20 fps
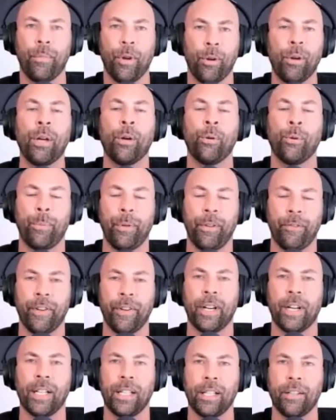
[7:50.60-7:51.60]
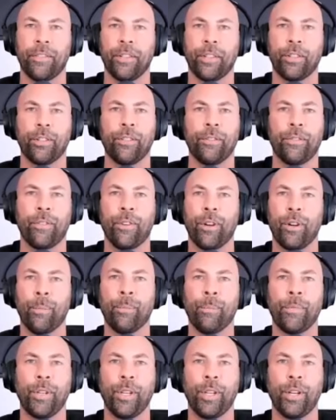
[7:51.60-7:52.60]
it would be very difficult for
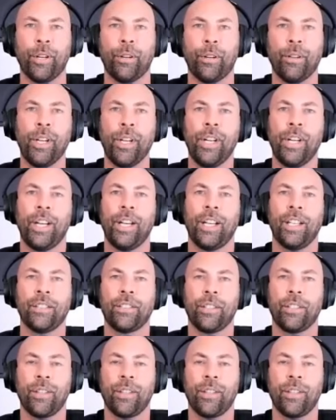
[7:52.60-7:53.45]
him, you know. And so